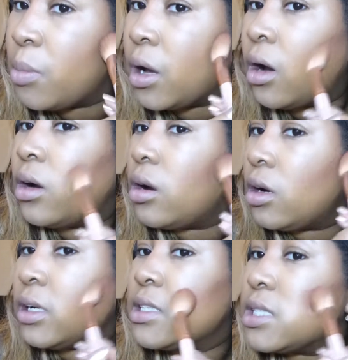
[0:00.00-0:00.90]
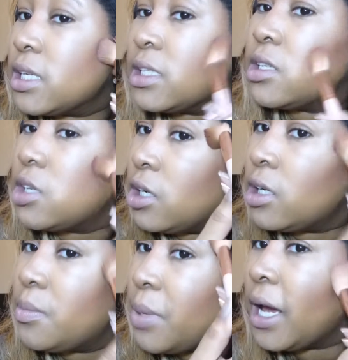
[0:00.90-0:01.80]
But honestly, the
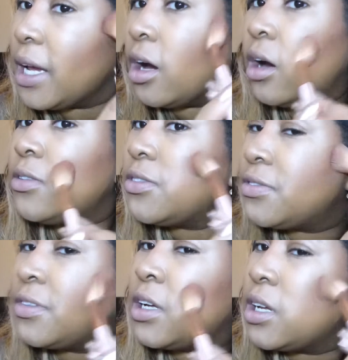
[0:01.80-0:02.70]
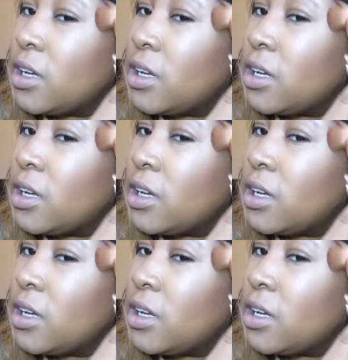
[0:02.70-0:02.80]
colour payoff